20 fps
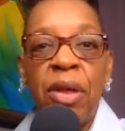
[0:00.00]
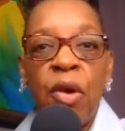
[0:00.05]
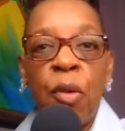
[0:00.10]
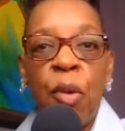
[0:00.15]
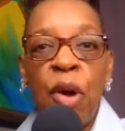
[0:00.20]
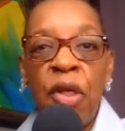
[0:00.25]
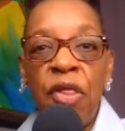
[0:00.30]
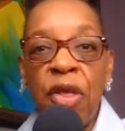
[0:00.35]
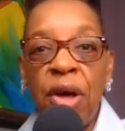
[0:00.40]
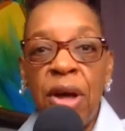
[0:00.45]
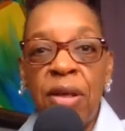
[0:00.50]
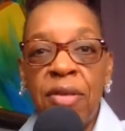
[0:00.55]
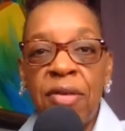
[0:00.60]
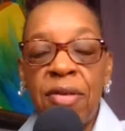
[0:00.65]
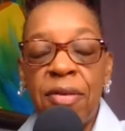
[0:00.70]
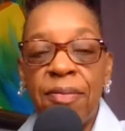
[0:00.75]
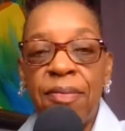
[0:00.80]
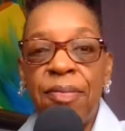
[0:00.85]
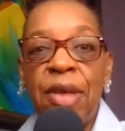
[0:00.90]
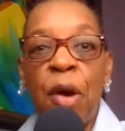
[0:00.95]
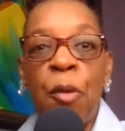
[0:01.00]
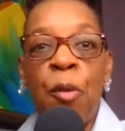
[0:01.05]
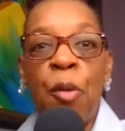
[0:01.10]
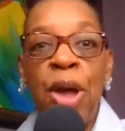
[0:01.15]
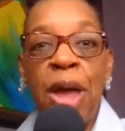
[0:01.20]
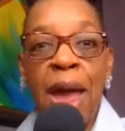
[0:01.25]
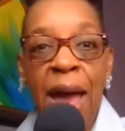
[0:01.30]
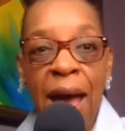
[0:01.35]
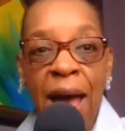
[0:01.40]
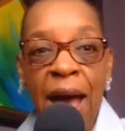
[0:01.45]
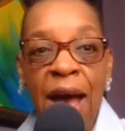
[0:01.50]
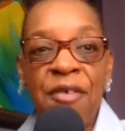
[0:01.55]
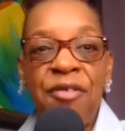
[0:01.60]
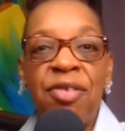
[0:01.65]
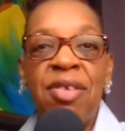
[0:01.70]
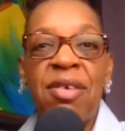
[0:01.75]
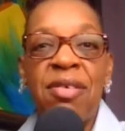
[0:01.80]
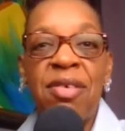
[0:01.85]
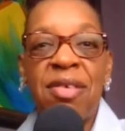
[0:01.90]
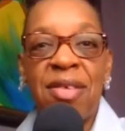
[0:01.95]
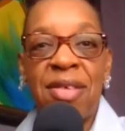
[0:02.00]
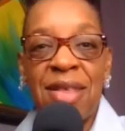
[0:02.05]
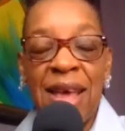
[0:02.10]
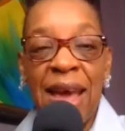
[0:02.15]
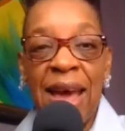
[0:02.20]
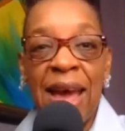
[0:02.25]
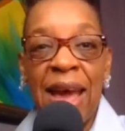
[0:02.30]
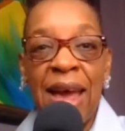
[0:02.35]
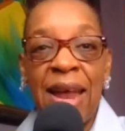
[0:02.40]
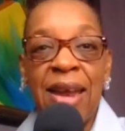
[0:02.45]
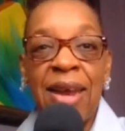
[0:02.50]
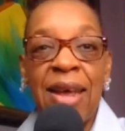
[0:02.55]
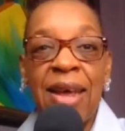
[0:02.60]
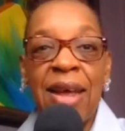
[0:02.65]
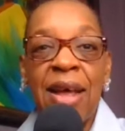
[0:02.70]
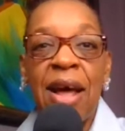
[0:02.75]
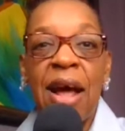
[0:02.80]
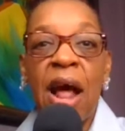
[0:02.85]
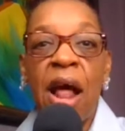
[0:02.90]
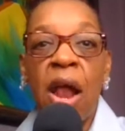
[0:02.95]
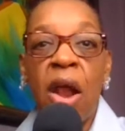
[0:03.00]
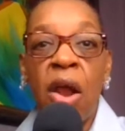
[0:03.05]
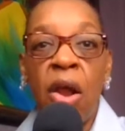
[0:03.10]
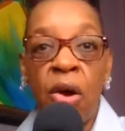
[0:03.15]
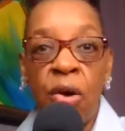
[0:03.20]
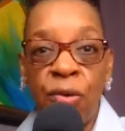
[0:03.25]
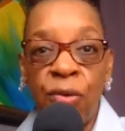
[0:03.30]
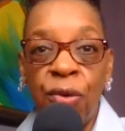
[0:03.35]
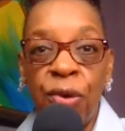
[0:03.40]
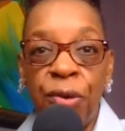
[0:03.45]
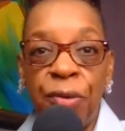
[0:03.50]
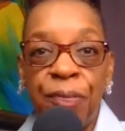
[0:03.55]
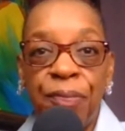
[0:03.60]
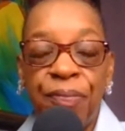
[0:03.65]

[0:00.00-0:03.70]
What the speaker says: with us, that we have to stand alone.